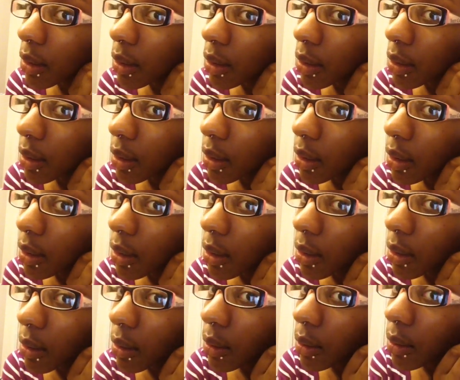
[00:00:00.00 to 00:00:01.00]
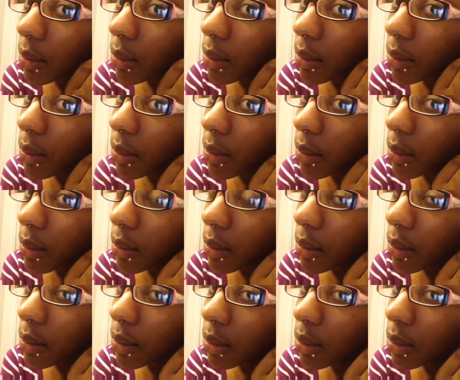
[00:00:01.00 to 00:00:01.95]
(silence)